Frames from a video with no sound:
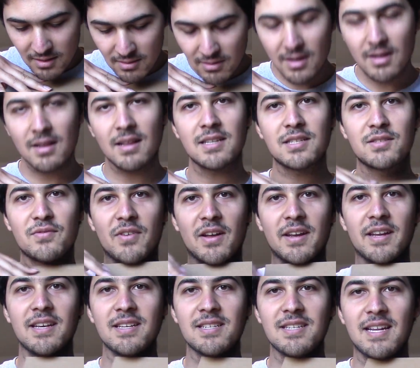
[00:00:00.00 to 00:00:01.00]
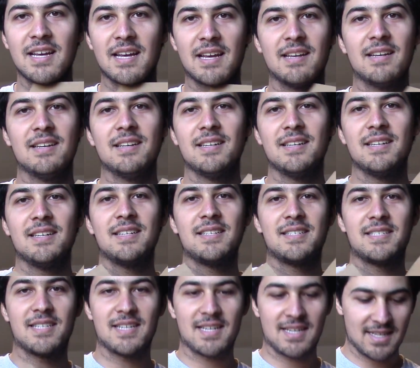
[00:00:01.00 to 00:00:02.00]
that's funny, isn't it?
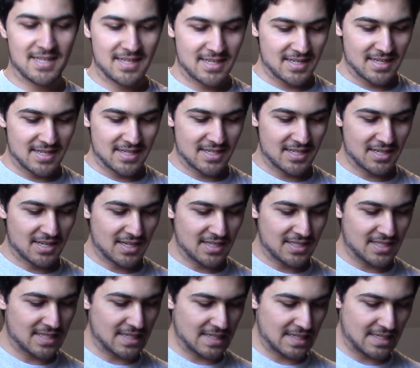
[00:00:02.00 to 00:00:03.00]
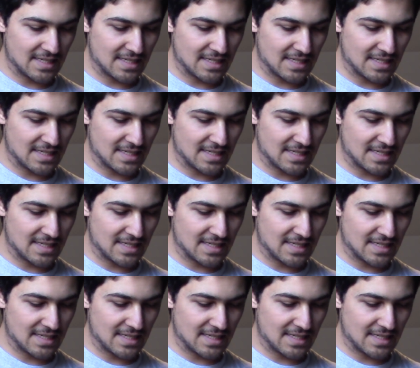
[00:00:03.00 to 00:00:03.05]
It's a nice